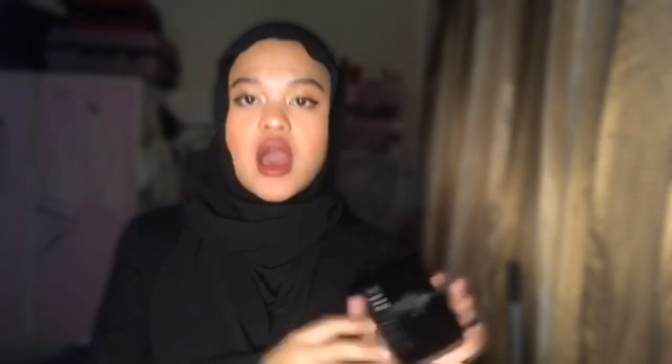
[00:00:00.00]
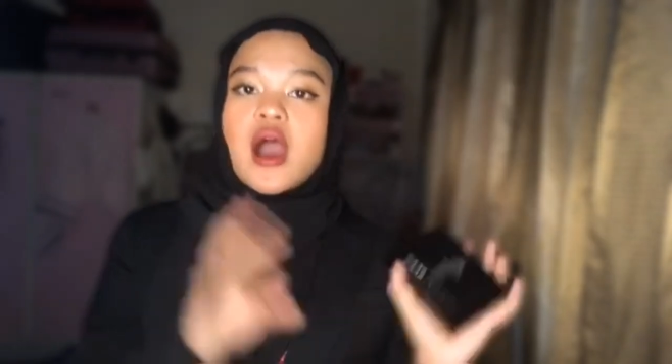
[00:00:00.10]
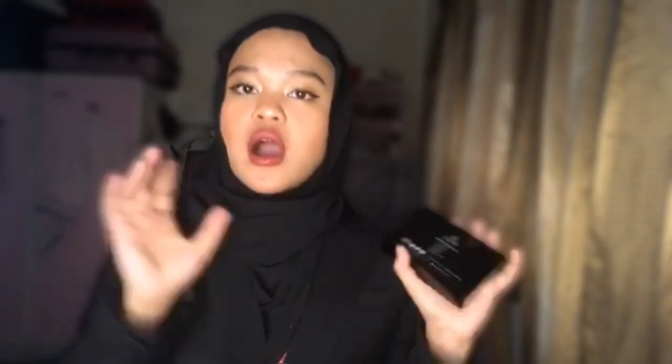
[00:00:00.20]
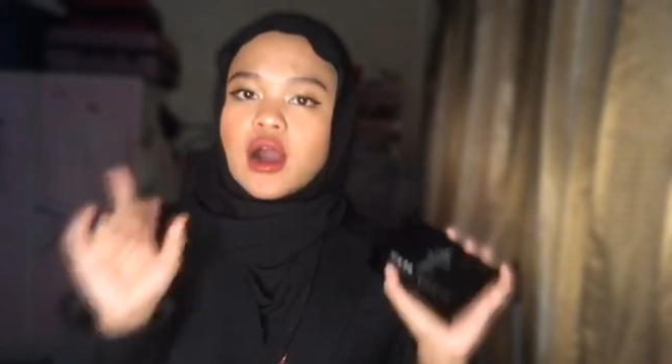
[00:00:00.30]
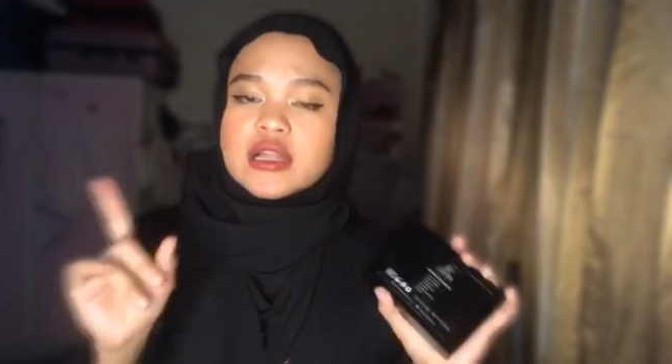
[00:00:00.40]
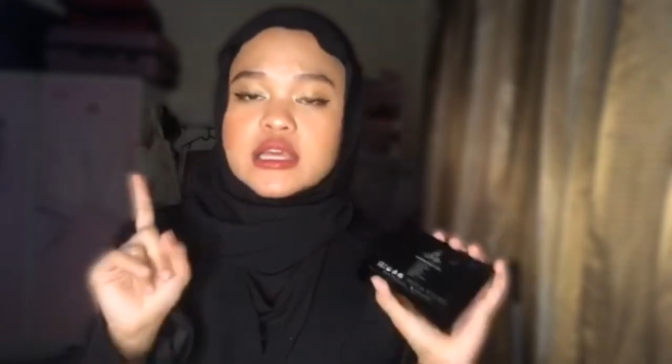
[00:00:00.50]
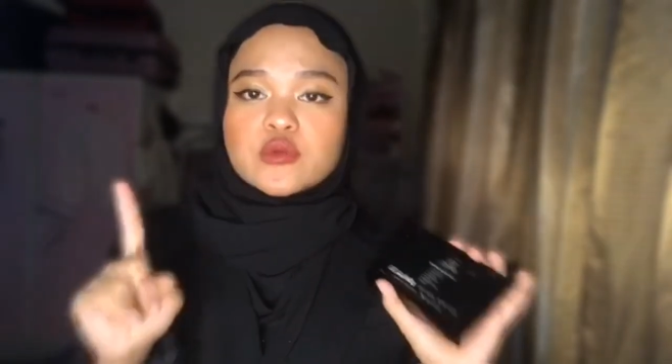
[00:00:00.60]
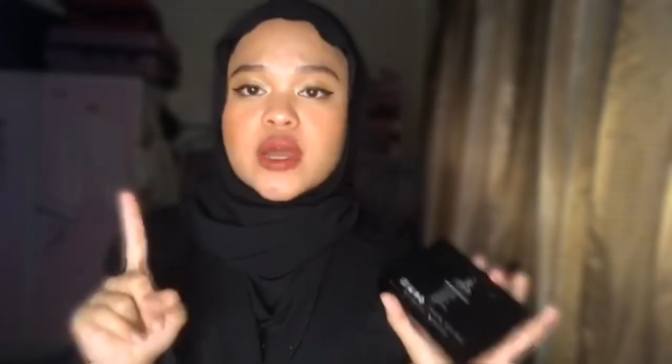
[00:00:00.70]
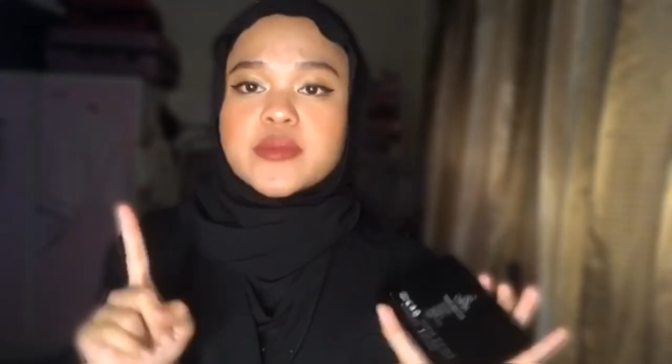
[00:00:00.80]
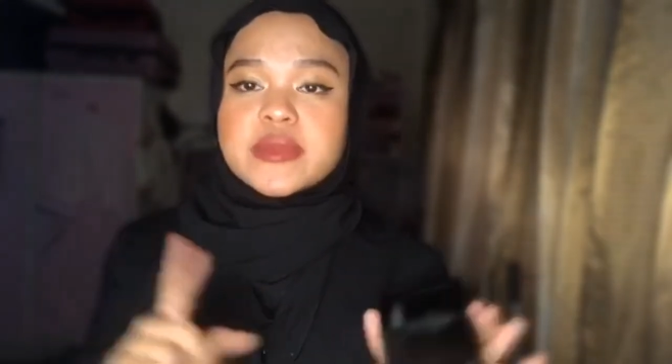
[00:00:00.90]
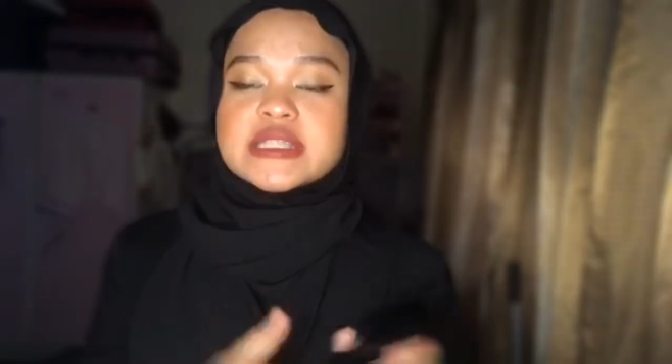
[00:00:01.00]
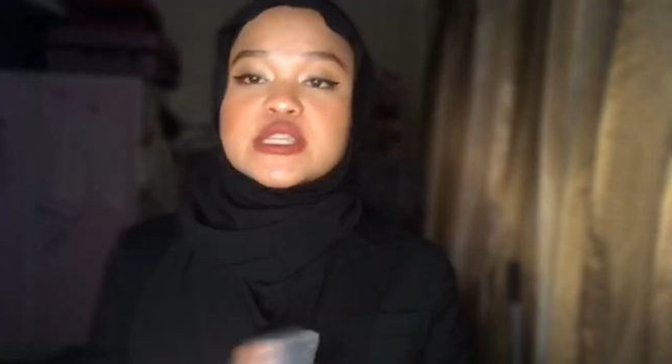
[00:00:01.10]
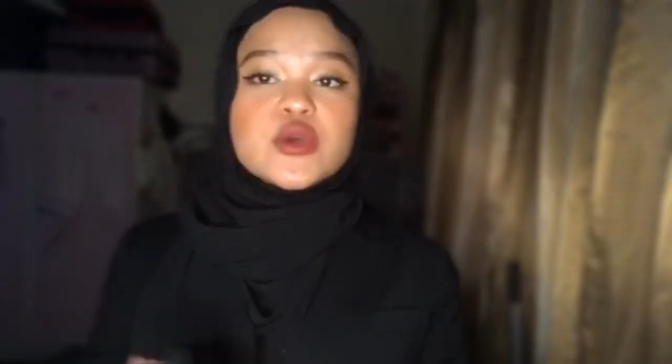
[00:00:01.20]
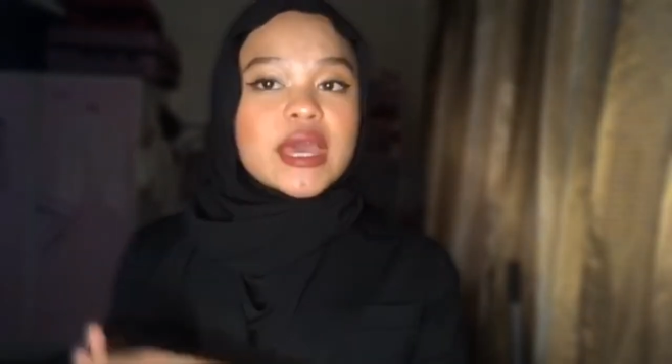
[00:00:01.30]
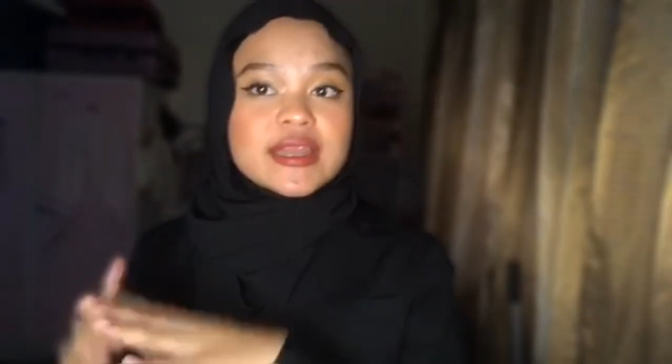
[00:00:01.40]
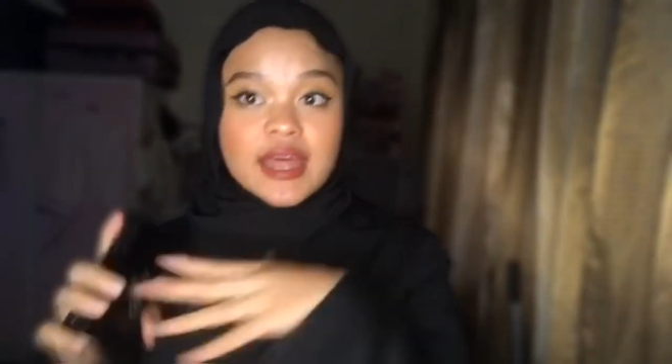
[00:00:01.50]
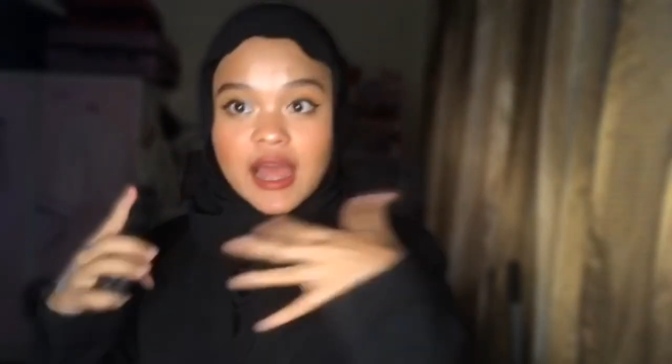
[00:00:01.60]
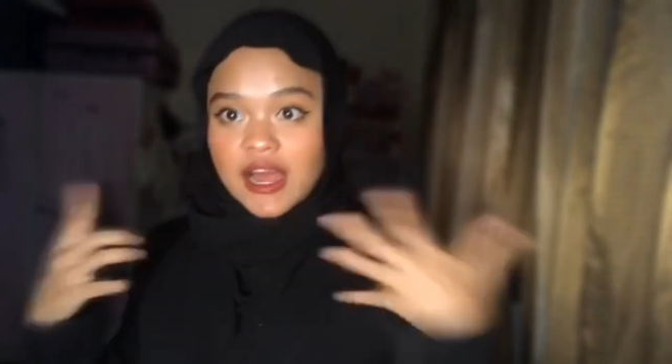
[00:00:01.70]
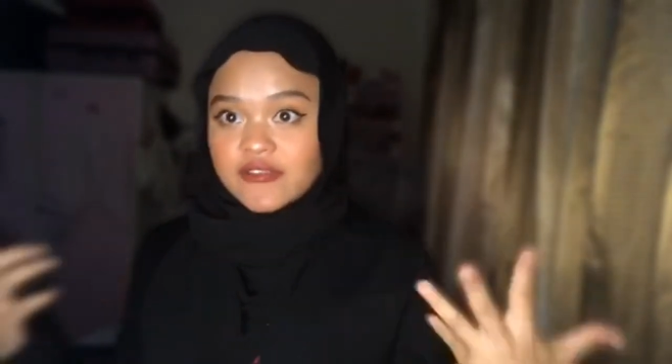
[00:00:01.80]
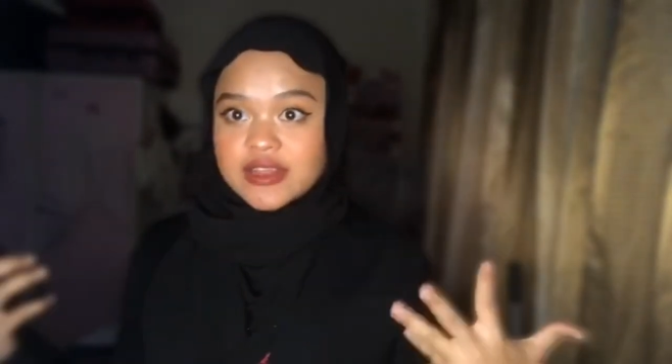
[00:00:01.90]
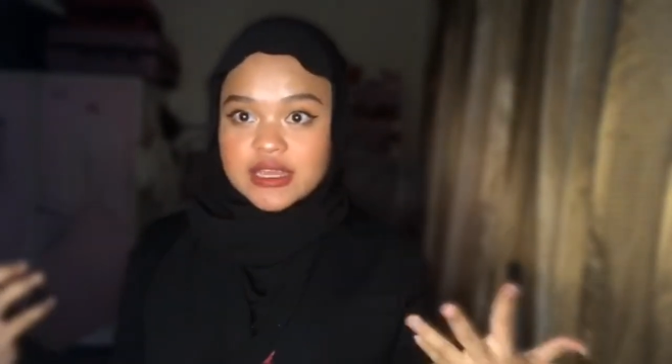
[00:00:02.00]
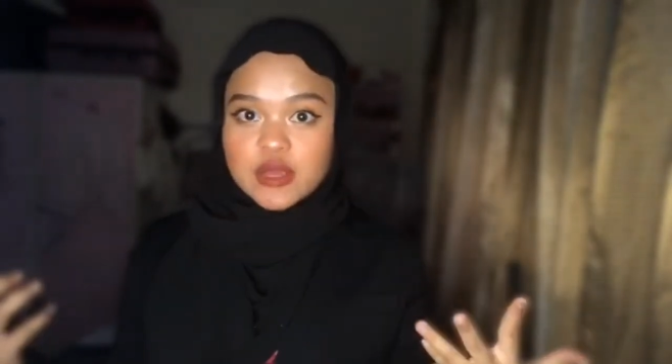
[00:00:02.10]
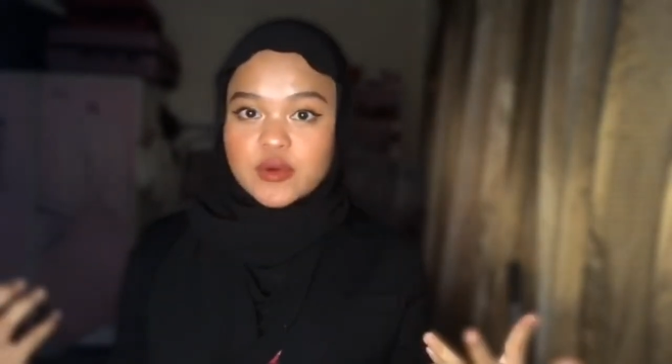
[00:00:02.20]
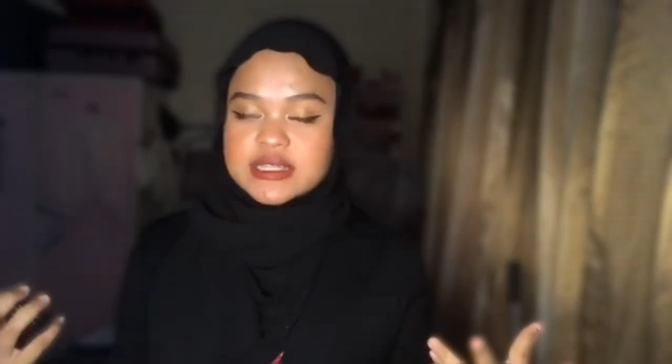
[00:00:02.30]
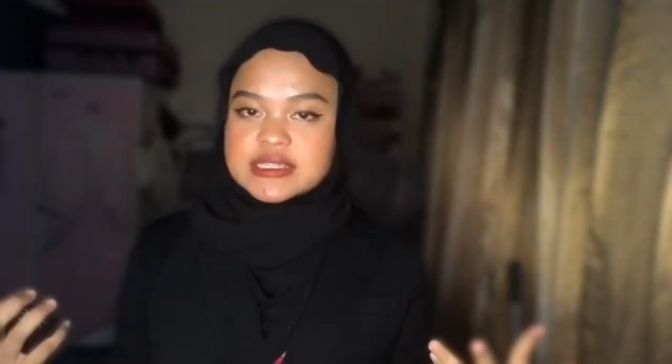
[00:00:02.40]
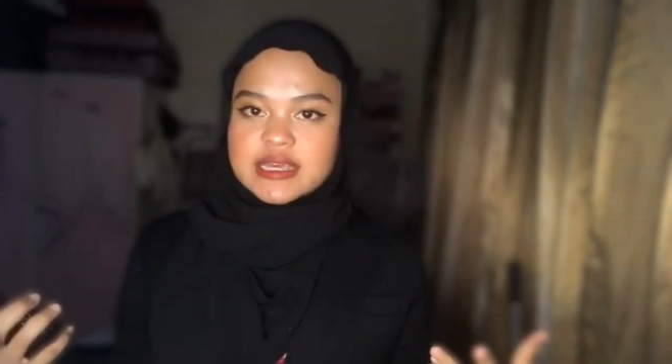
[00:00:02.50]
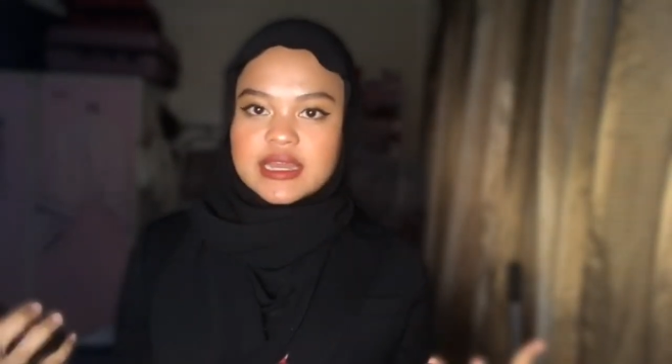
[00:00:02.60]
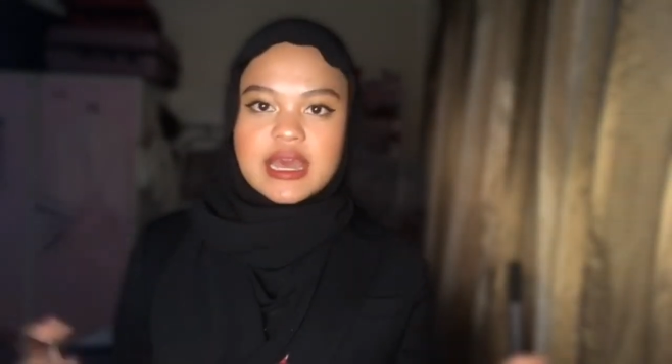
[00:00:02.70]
All in one means you can get everything in one set,